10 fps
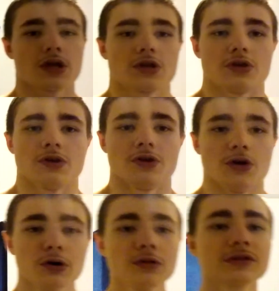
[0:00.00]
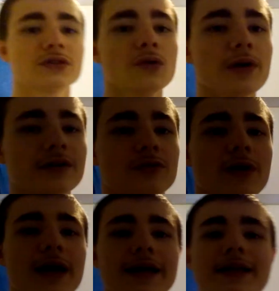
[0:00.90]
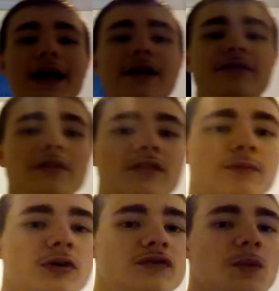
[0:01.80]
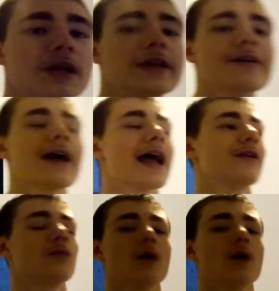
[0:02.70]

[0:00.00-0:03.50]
Yo, so what is going on, guys? It is your boy Squid here, and